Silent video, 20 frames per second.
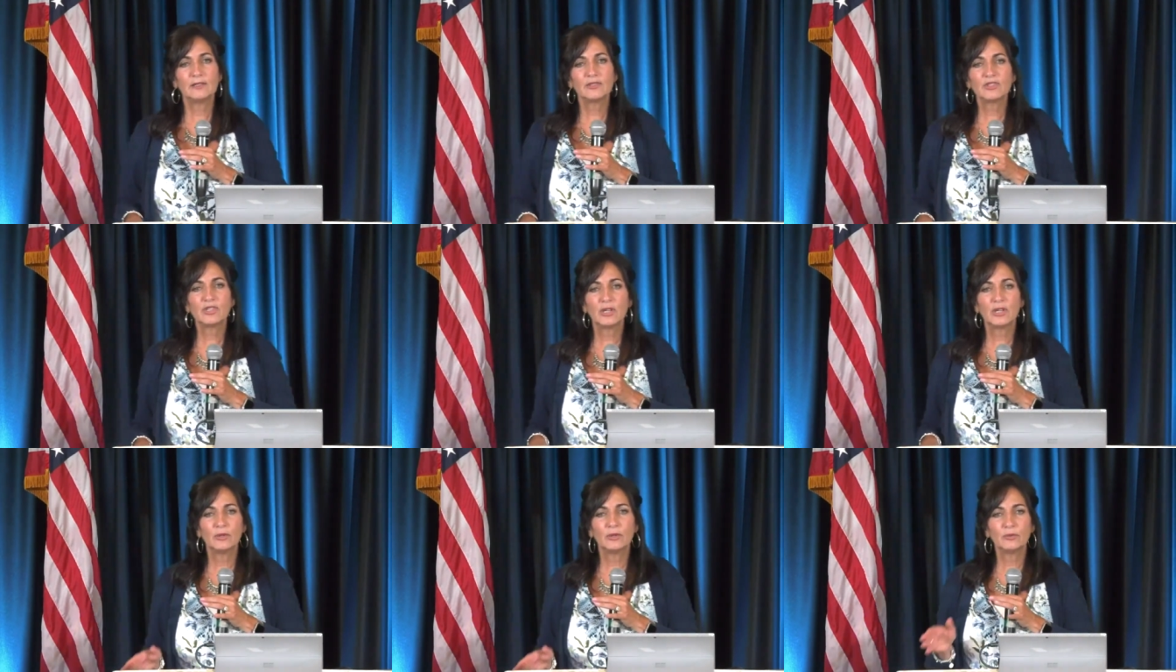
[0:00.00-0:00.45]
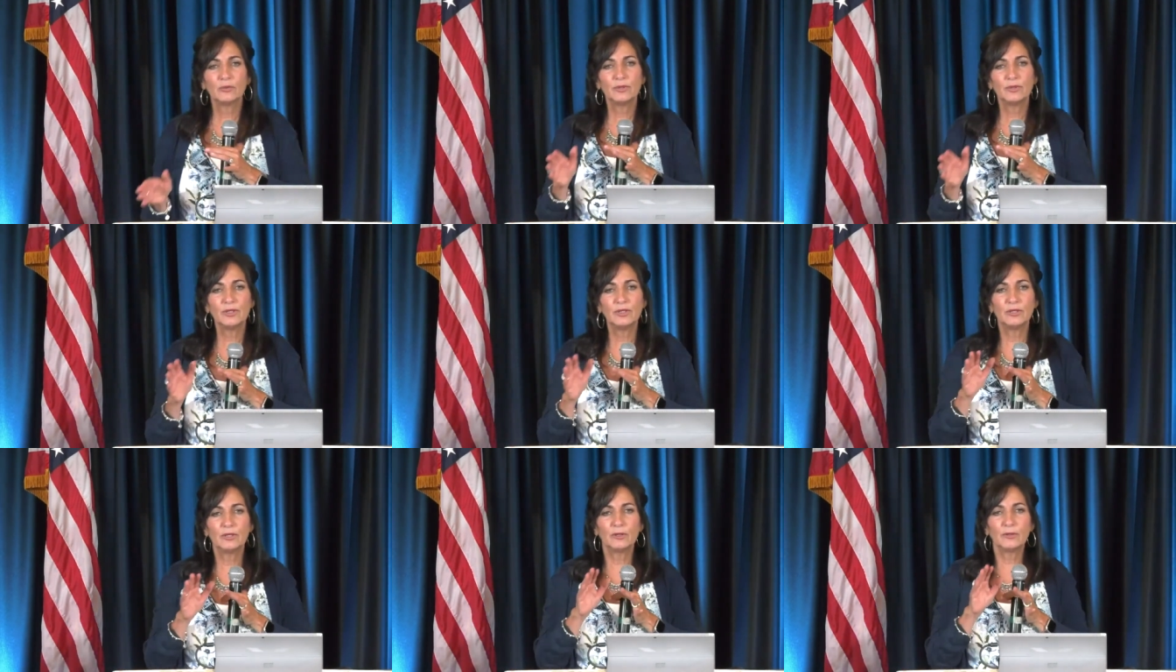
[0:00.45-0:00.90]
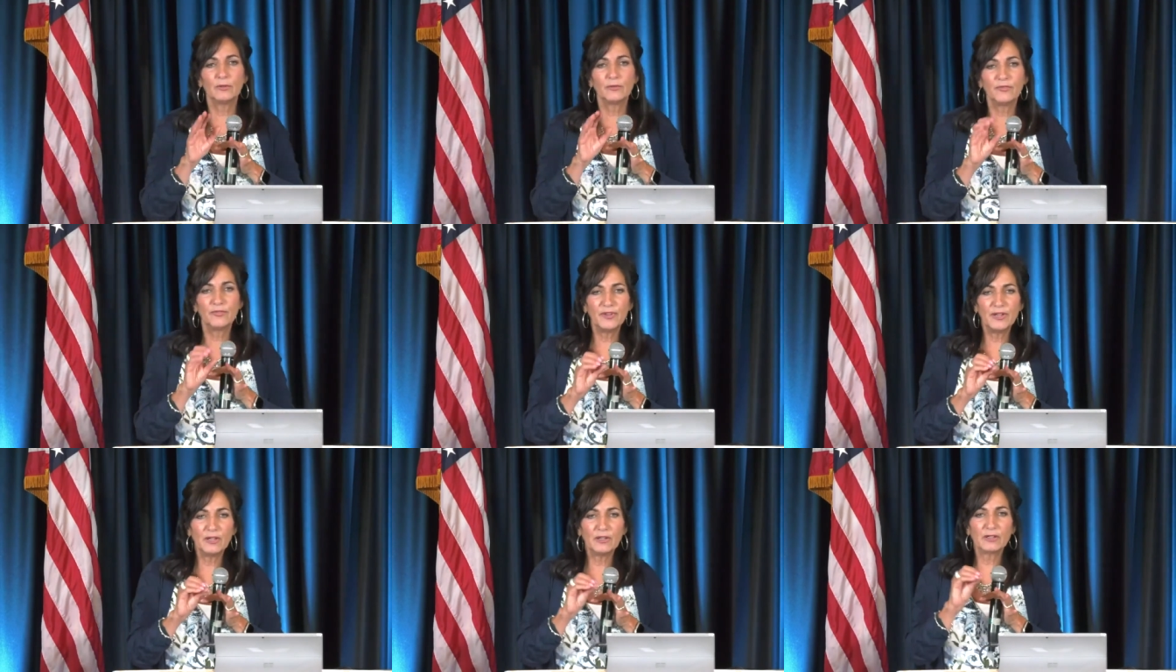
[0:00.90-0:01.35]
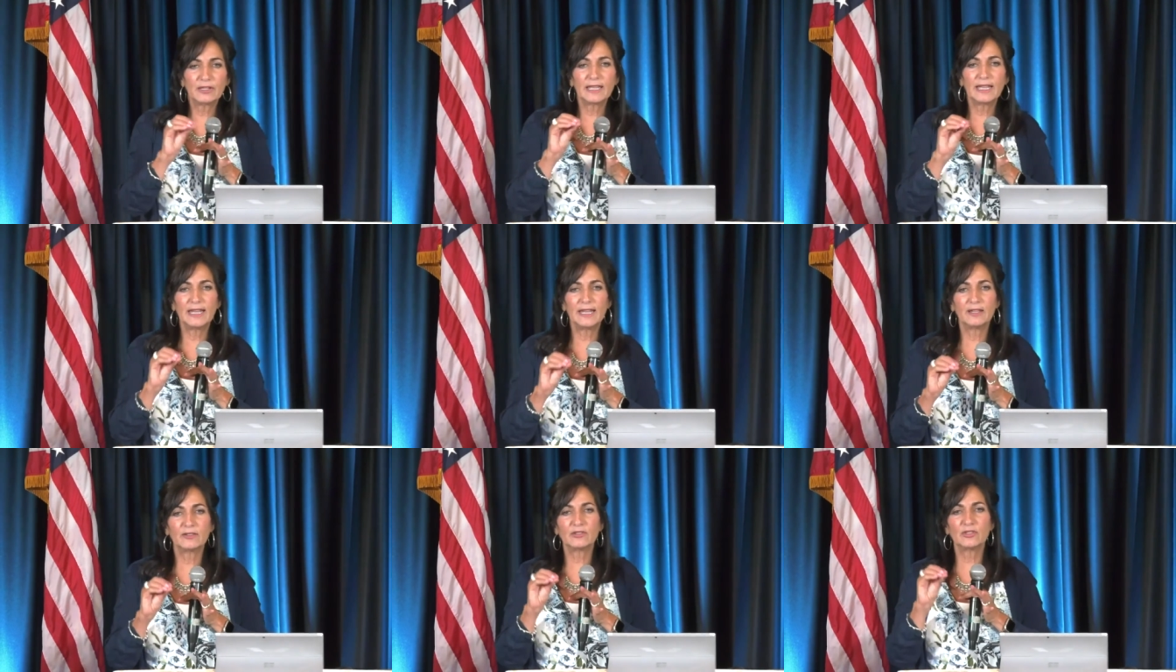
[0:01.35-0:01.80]
And so,
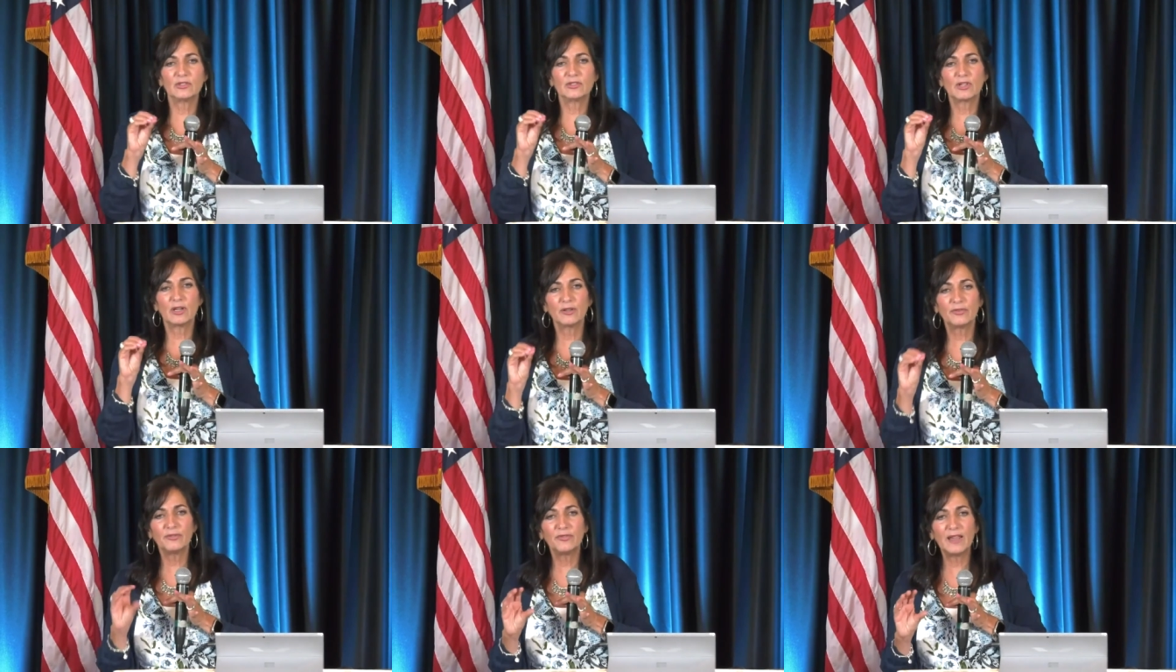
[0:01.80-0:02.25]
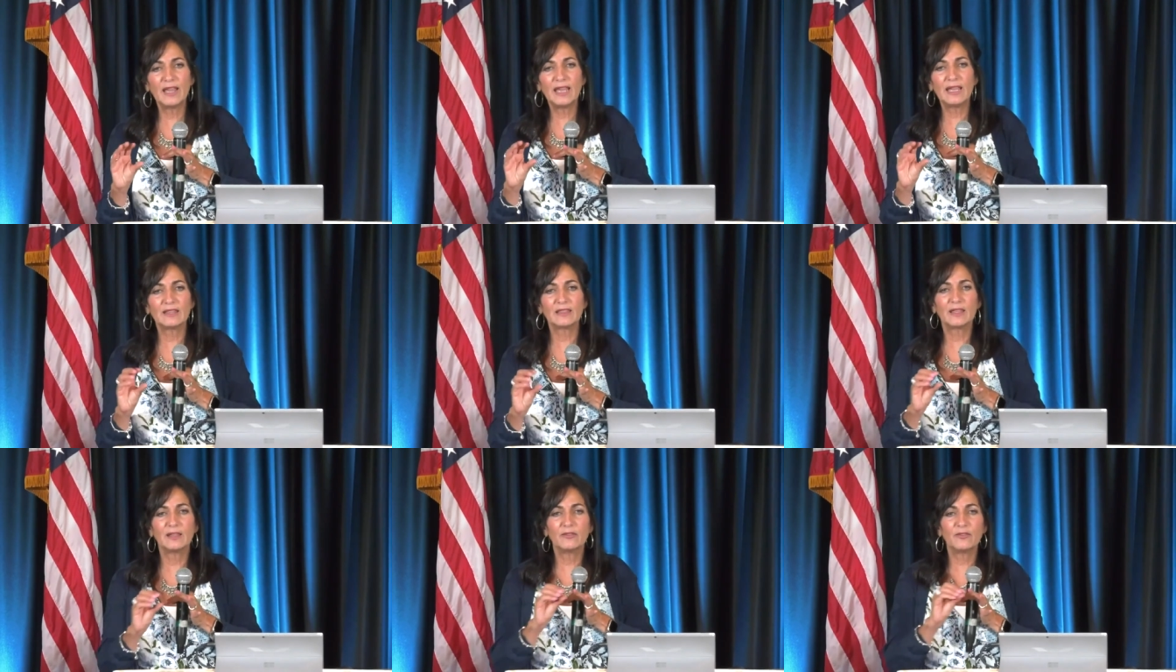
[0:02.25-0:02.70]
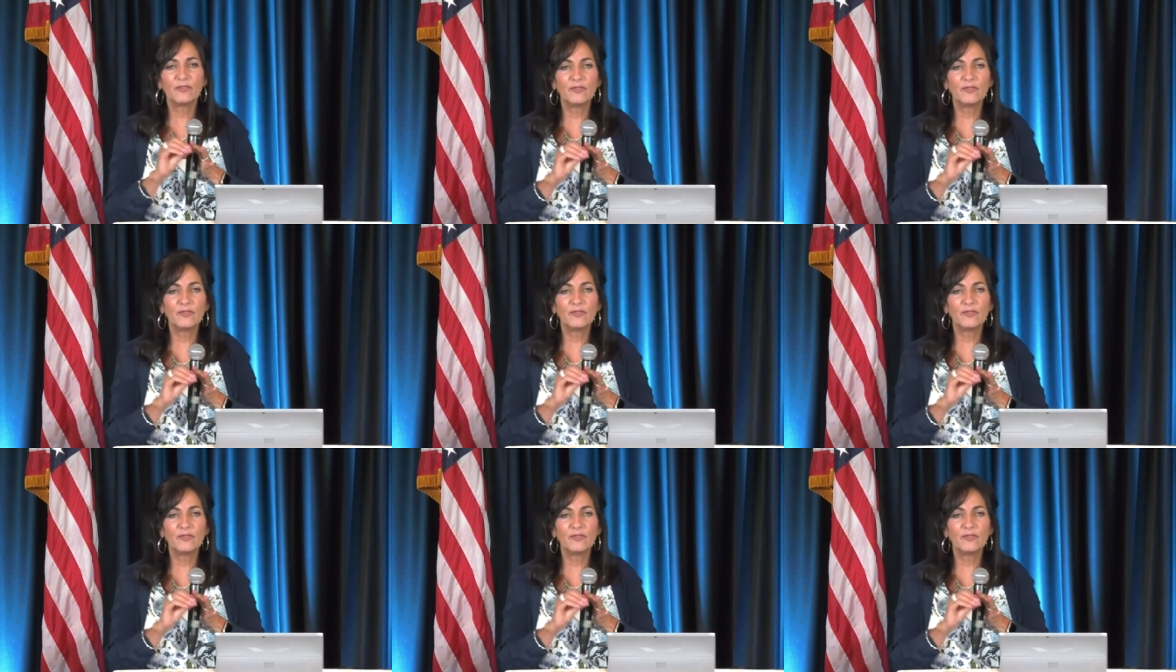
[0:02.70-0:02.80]
fear cancels our faith,